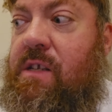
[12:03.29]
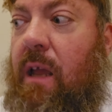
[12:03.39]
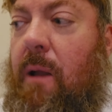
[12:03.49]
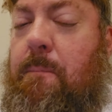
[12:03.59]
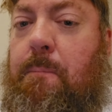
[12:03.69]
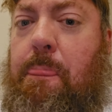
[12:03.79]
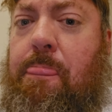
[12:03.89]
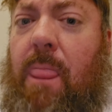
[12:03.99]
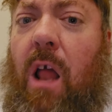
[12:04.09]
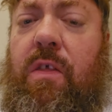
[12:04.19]
It's like
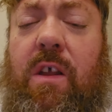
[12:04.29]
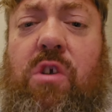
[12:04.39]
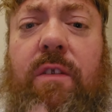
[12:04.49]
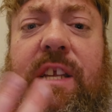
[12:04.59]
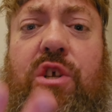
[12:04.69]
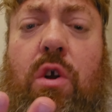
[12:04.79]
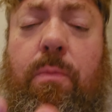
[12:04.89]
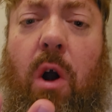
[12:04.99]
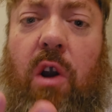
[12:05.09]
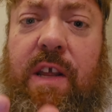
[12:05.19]
there's only
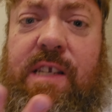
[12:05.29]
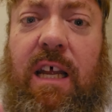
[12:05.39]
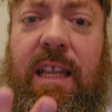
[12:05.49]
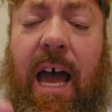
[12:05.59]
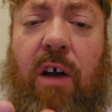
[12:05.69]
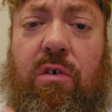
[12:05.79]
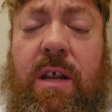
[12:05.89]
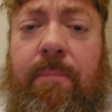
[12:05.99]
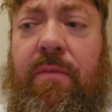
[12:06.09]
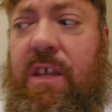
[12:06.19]
two parties
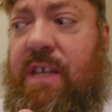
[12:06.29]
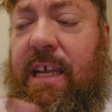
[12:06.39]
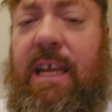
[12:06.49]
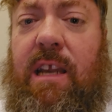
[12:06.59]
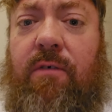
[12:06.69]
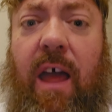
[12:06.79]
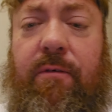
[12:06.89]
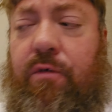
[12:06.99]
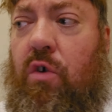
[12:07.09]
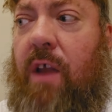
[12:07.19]
allowed to eat of
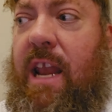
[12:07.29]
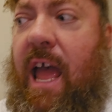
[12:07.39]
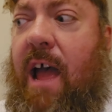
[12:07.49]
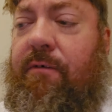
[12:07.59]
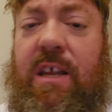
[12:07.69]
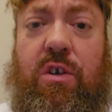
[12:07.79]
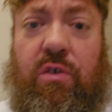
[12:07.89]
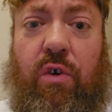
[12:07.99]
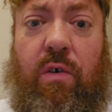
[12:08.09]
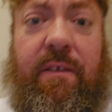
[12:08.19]
that fruit and have
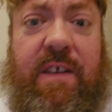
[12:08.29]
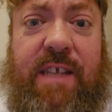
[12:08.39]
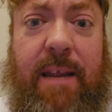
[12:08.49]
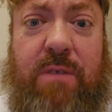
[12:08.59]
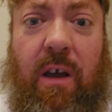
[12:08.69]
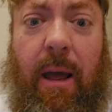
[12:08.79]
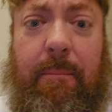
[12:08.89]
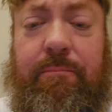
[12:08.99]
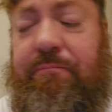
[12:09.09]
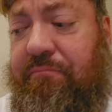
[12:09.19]
interlude at the same
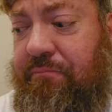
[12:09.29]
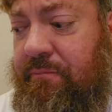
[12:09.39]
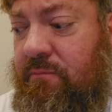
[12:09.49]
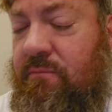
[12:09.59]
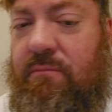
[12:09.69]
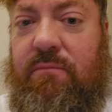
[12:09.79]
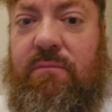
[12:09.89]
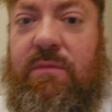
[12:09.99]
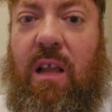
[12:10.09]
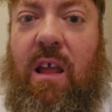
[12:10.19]
time.
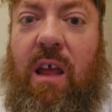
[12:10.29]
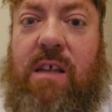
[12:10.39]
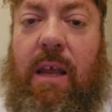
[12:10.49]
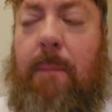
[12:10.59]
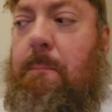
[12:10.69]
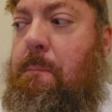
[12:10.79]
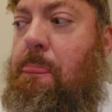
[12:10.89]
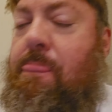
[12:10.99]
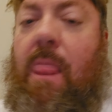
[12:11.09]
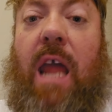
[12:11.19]
It's like,
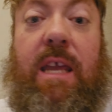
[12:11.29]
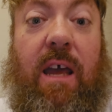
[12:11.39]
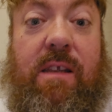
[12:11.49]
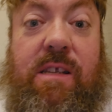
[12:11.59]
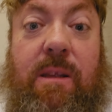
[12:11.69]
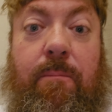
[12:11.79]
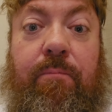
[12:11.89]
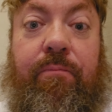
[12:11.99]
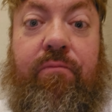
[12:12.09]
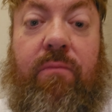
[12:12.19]

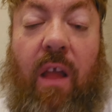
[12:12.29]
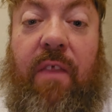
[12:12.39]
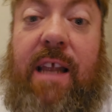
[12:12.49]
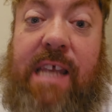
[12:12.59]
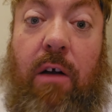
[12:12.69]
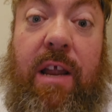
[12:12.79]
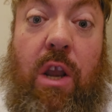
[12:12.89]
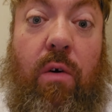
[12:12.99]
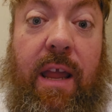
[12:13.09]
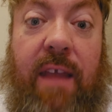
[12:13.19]
yes, that's
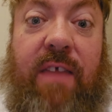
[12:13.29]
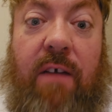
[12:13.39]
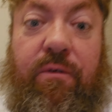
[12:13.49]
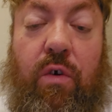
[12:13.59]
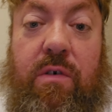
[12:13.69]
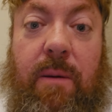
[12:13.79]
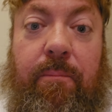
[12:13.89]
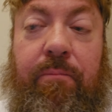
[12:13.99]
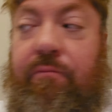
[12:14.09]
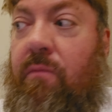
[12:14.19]
how I know I ate that
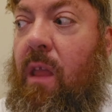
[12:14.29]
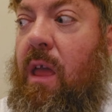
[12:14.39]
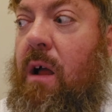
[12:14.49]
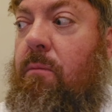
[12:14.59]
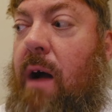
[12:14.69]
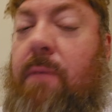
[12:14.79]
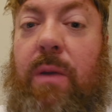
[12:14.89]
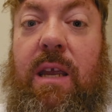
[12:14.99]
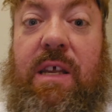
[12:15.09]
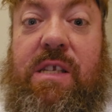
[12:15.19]
fruit.
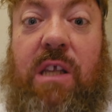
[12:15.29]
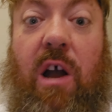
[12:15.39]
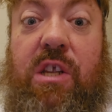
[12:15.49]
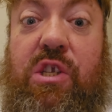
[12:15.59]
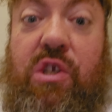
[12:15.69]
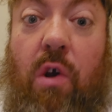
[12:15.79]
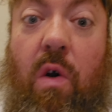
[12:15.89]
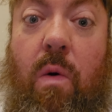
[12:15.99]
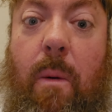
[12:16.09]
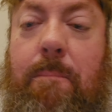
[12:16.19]
My penis got
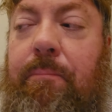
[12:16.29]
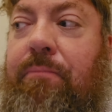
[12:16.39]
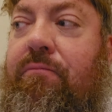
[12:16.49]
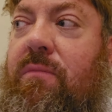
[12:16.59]
so...